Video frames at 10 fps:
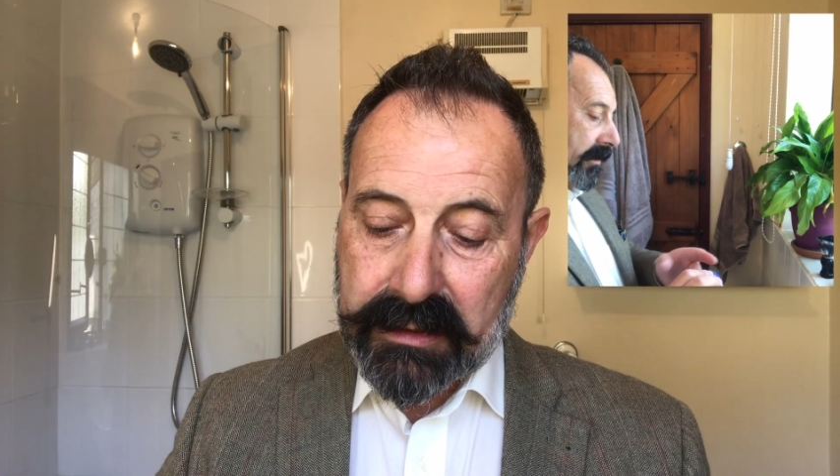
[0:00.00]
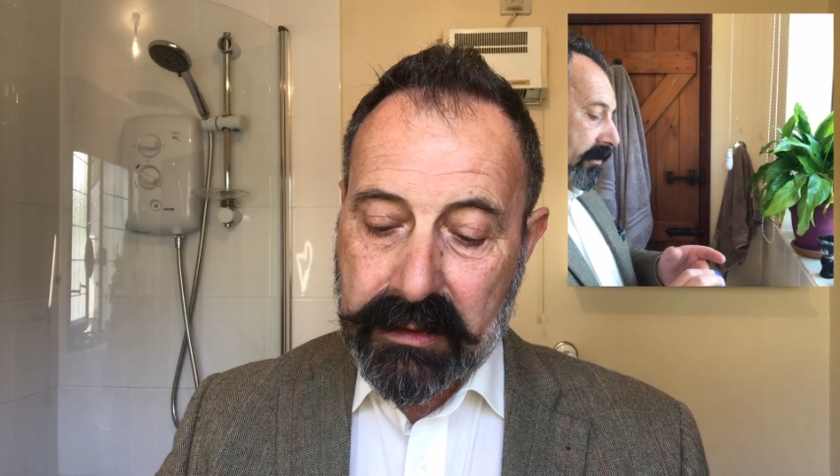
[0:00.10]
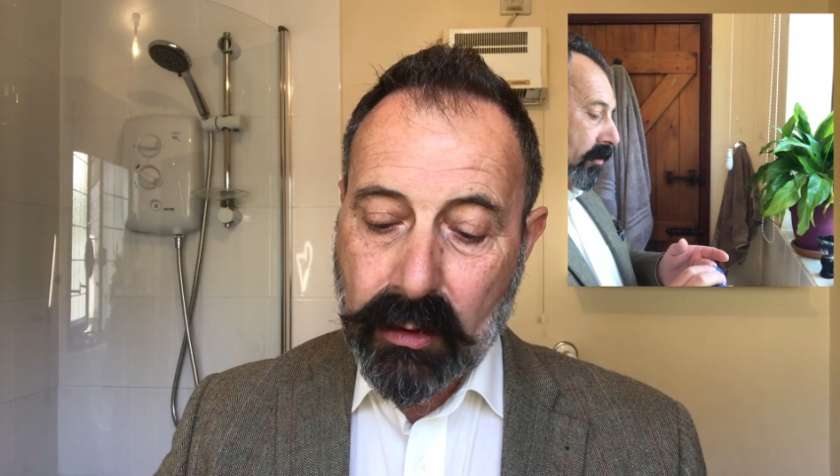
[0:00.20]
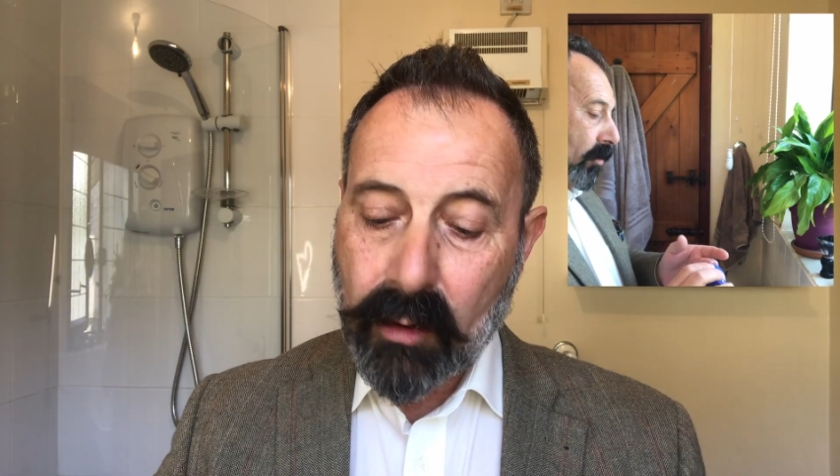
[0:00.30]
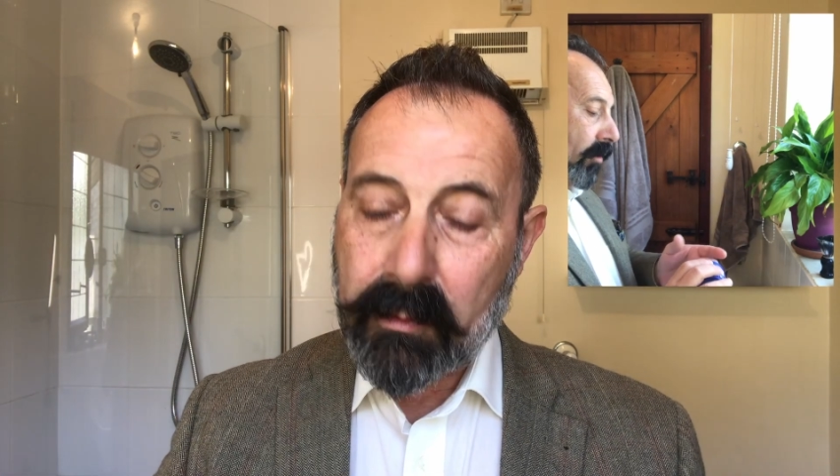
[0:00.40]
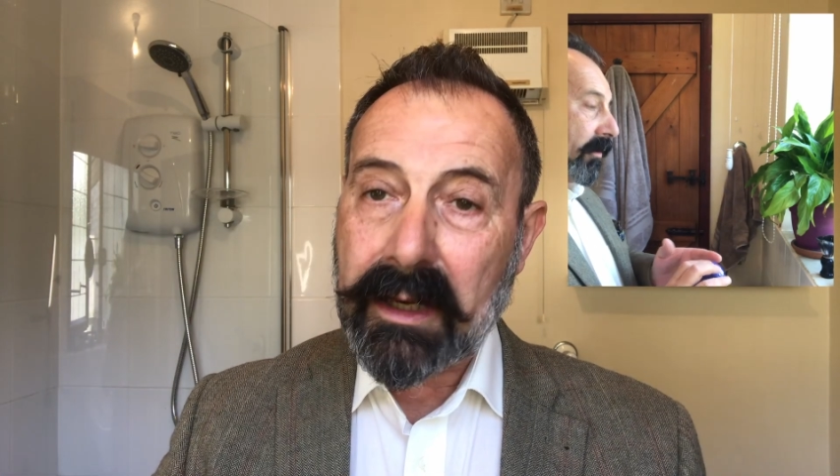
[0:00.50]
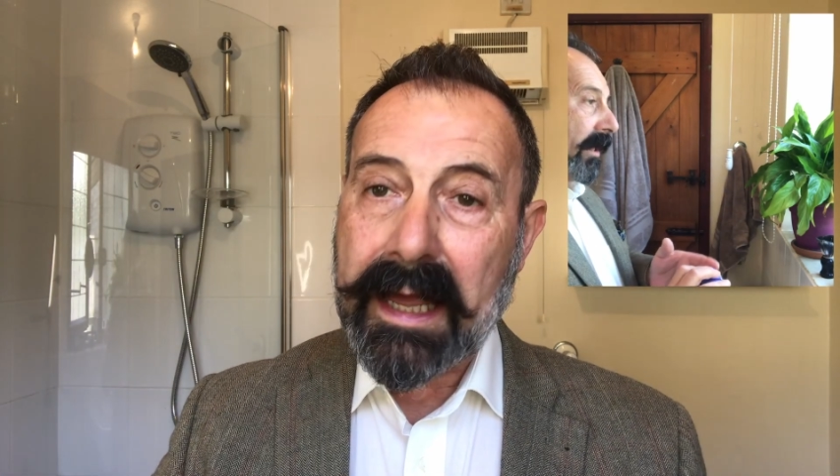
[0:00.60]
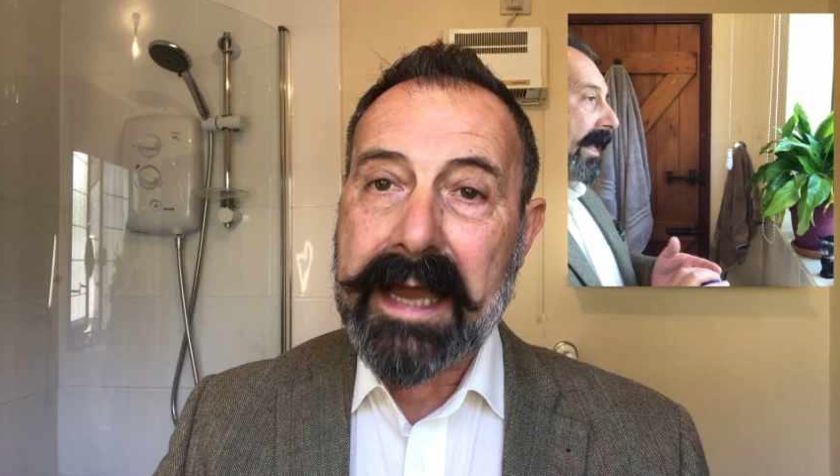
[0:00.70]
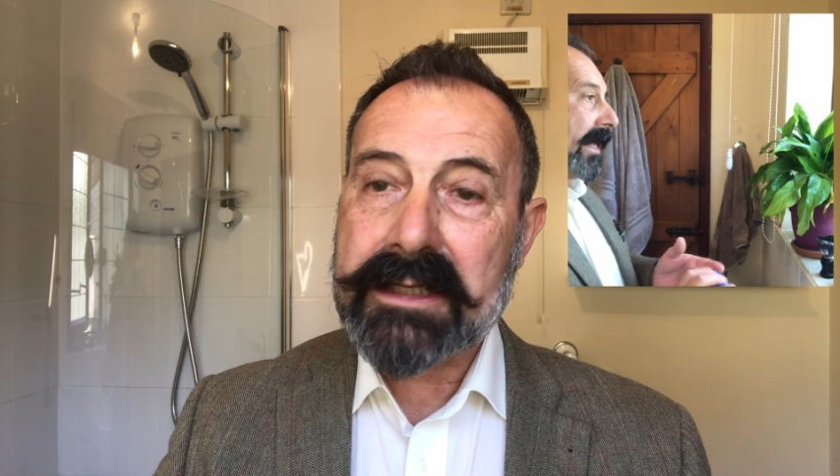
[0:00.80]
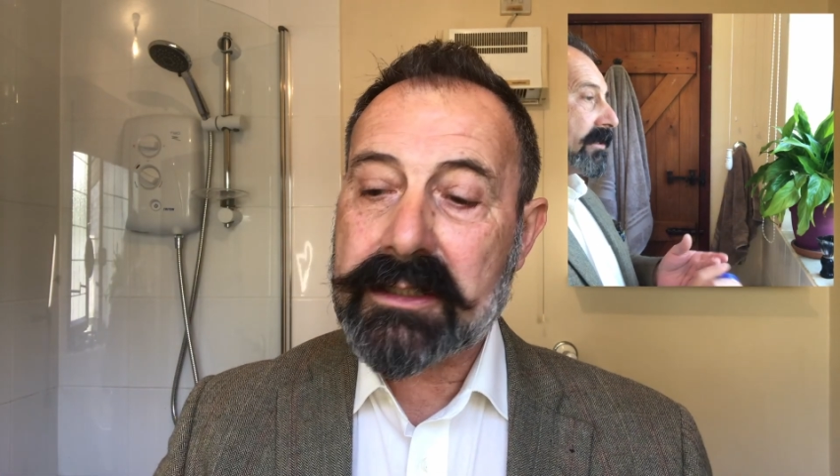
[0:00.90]
normal
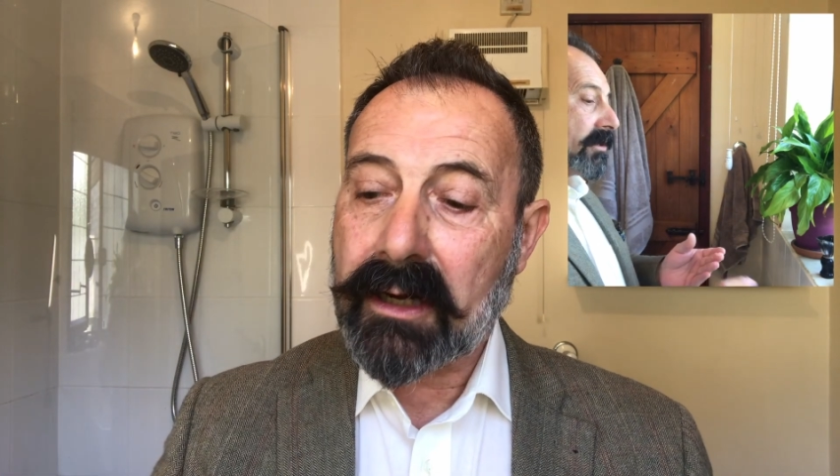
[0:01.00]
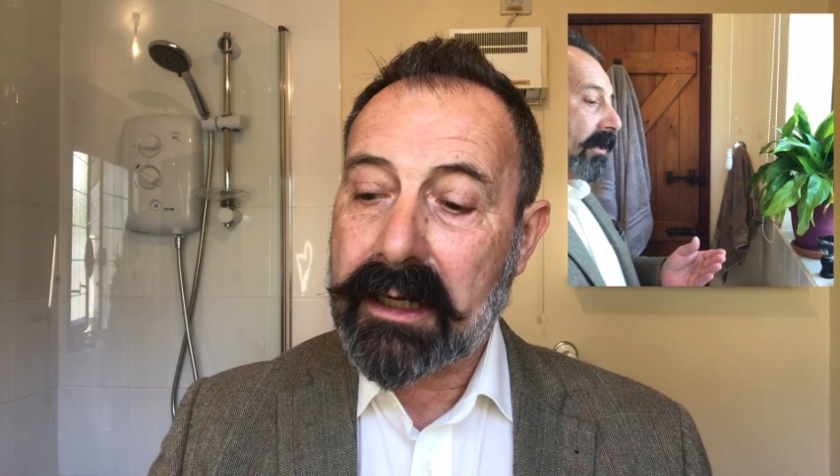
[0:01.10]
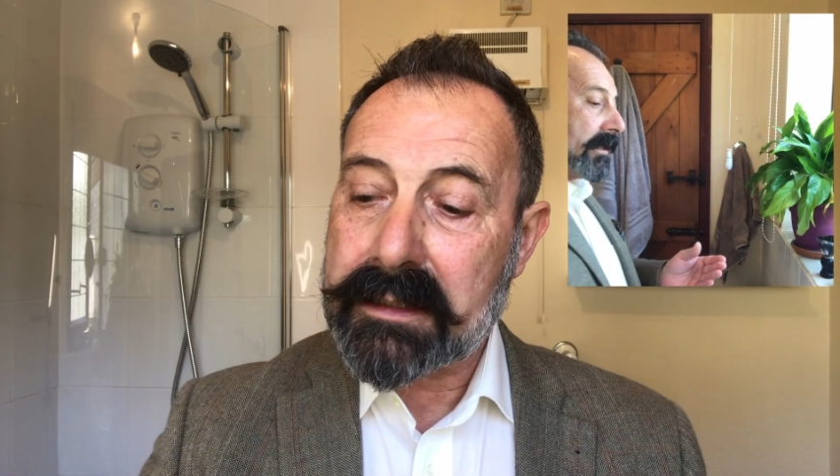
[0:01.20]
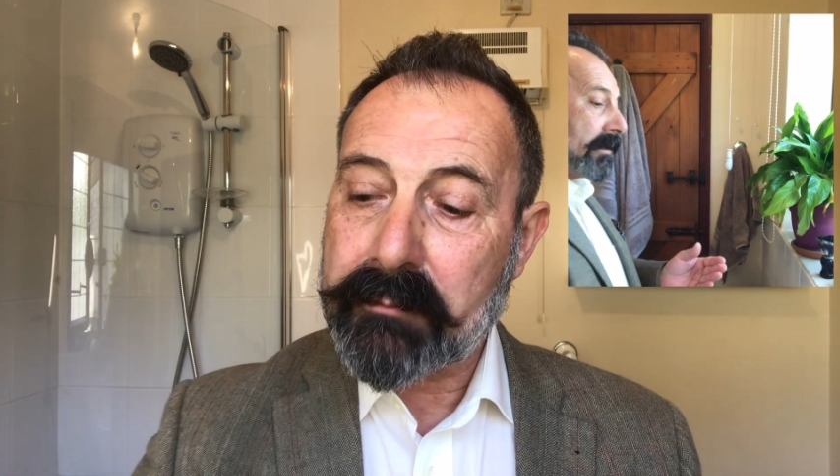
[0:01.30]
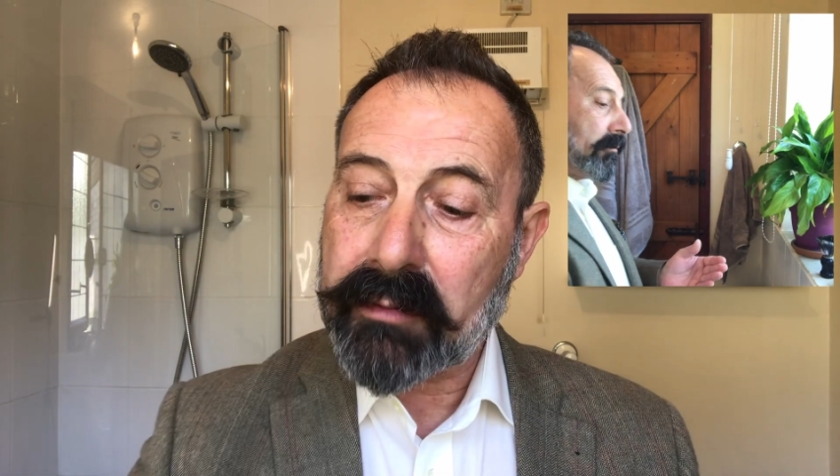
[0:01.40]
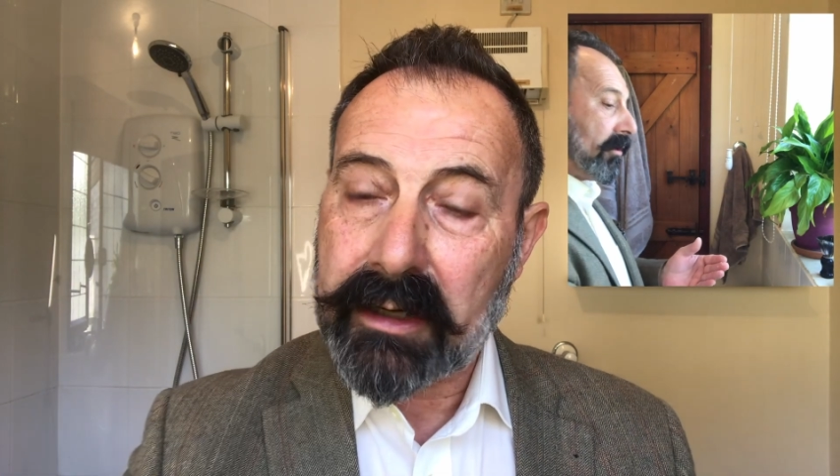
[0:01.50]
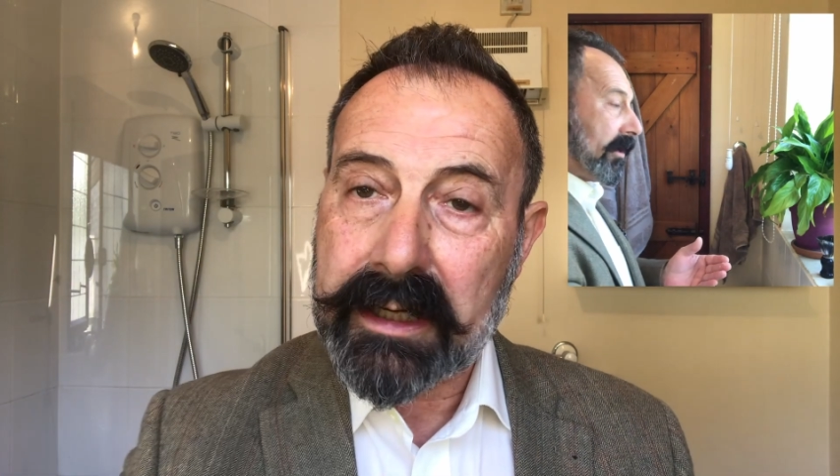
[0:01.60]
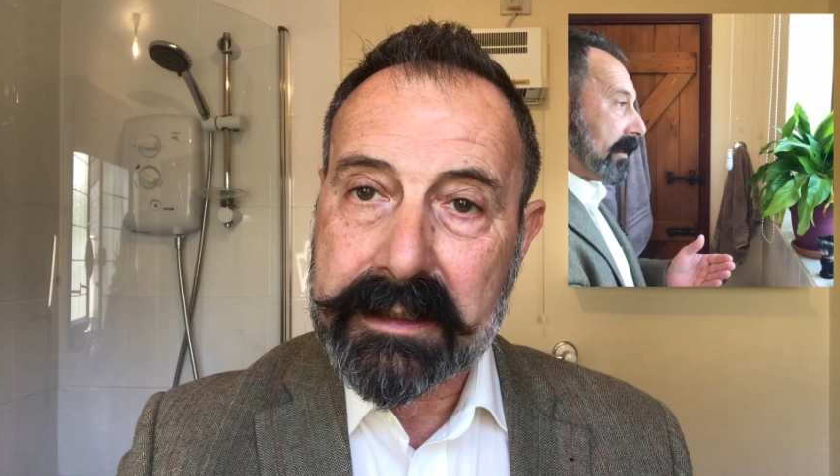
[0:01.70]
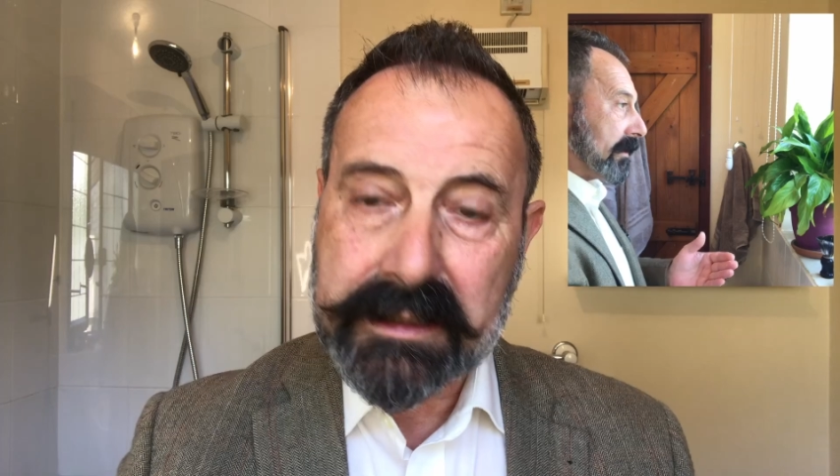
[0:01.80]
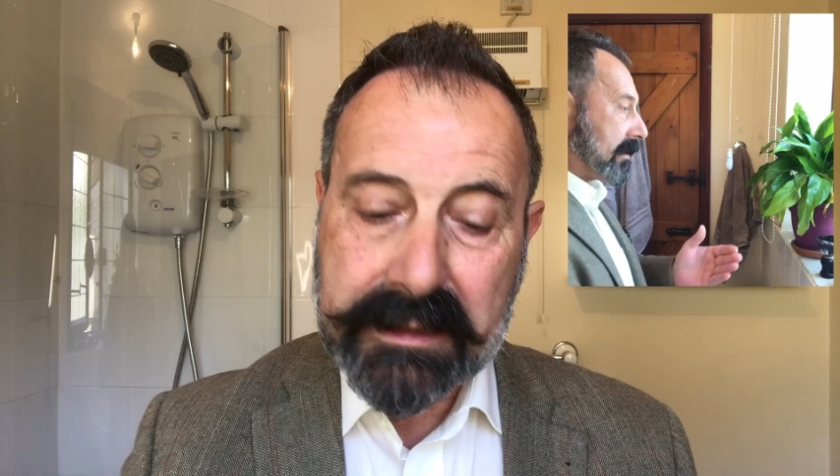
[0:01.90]
hairstyling
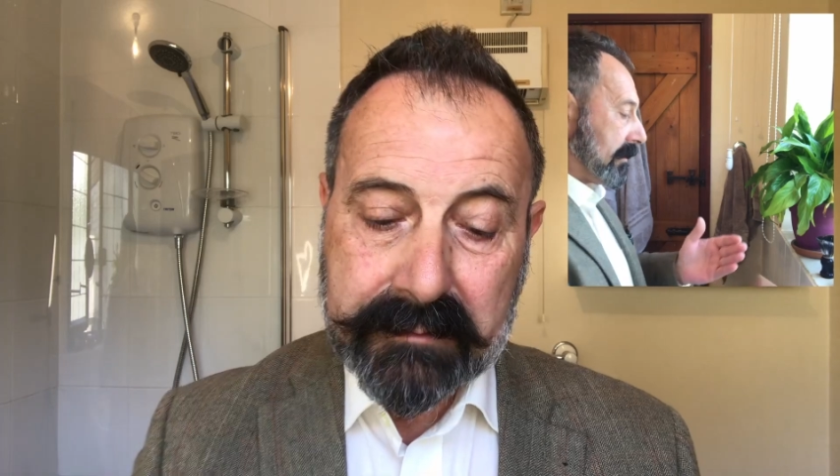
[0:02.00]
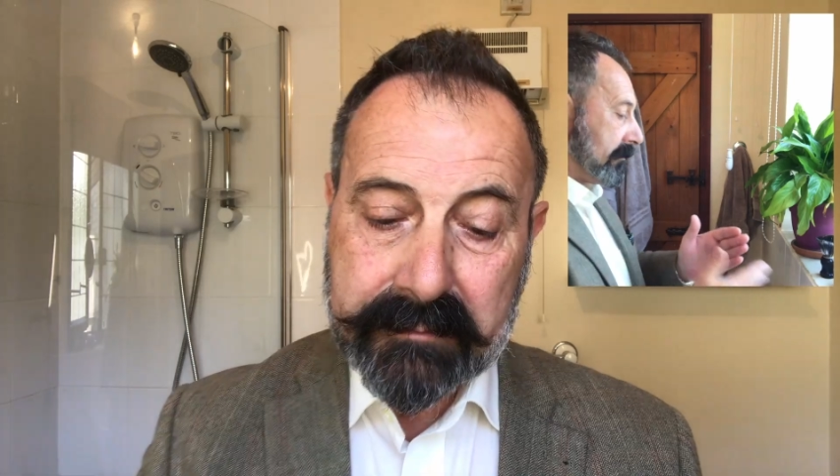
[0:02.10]
product,